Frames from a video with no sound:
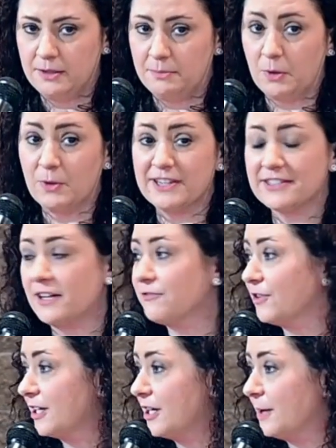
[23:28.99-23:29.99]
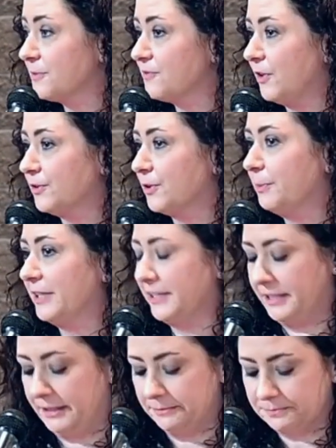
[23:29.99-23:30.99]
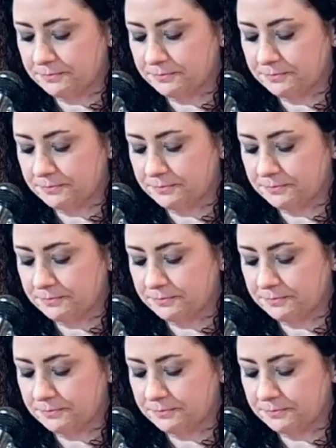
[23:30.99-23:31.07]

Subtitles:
But with suffering comes vulnerability.